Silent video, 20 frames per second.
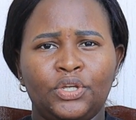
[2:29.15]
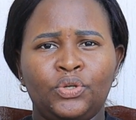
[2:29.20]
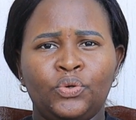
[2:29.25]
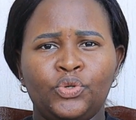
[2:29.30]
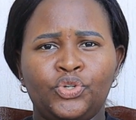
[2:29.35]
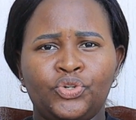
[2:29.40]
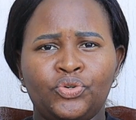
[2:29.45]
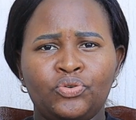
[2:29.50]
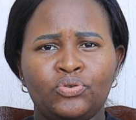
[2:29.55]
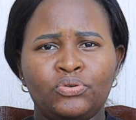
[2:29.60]

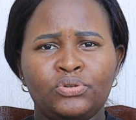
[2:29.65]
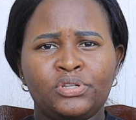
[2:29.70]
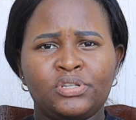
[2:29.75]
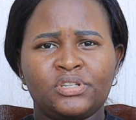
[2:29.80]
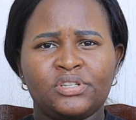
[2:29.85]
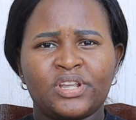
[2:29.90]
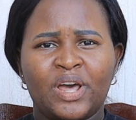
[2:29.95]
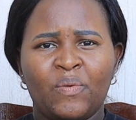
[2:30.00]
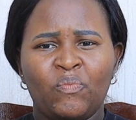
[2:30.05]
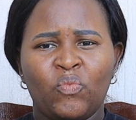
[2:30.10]
you
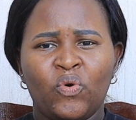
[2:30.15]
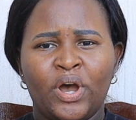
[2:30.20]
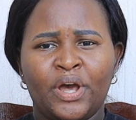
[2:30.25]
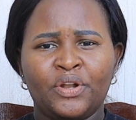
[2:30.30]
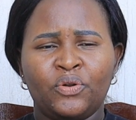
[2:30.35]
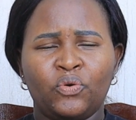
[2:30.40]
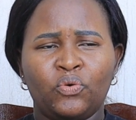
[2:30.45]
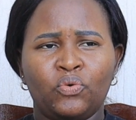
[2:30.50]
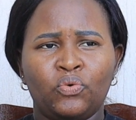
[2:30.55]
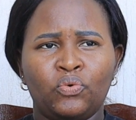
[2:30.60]
choose
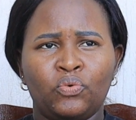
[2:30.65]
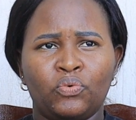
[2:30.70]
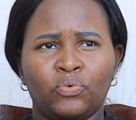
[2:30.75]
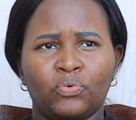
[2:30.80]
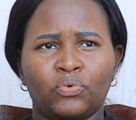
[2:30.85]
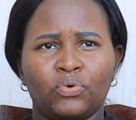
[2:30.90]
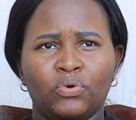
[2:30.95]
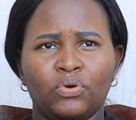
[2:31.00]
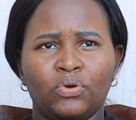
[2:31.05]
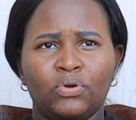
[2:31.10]
someone whom